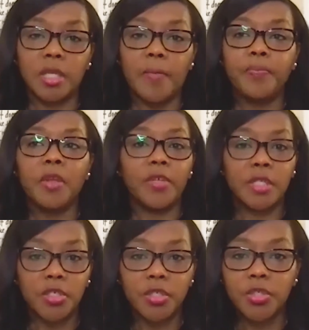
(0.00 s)

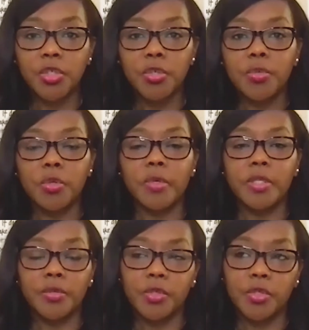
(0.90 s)
physicians use or
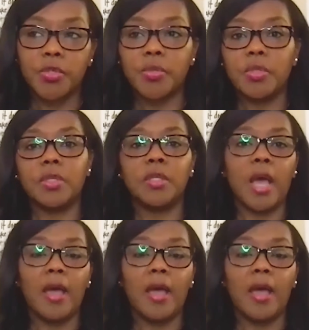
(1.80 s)
researchers use that